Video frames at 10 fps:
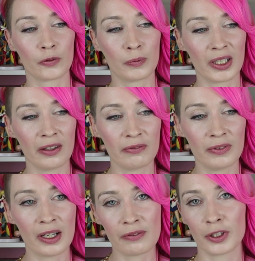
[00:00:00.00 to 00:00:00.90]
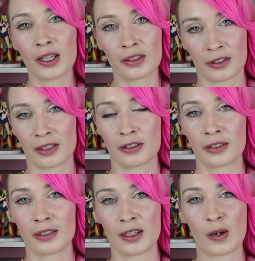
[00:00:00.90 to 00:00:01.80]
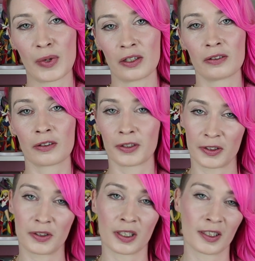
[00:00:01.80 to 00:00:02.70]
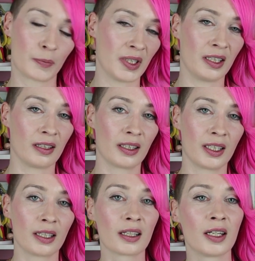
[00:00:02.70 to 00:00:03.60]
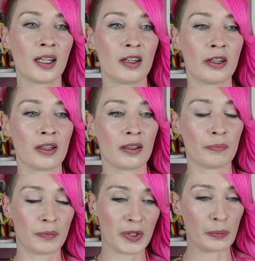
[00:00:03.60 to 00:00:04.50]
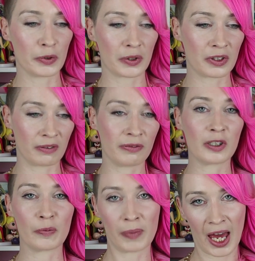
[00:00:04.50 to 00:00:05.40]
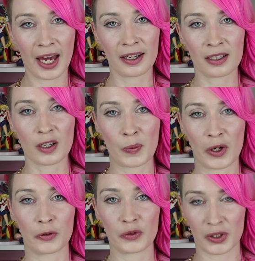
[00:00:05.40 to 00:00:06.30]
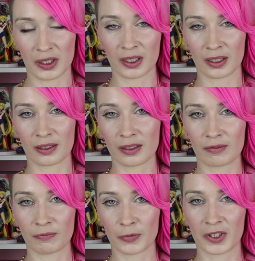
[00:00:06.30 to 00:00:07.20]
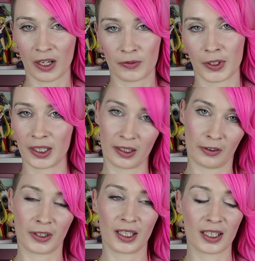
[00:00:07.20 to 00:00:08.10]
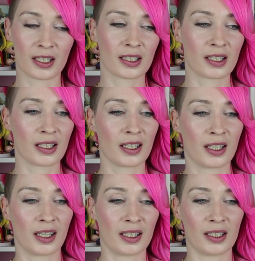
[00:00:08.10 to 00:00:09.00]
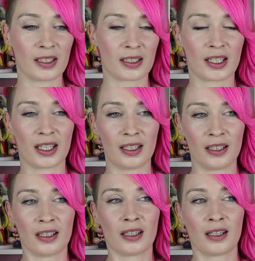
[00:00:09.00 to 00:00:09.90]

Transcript: what I've never understood about Christians being like, people should feel bad about Jesus suffering on the cross is that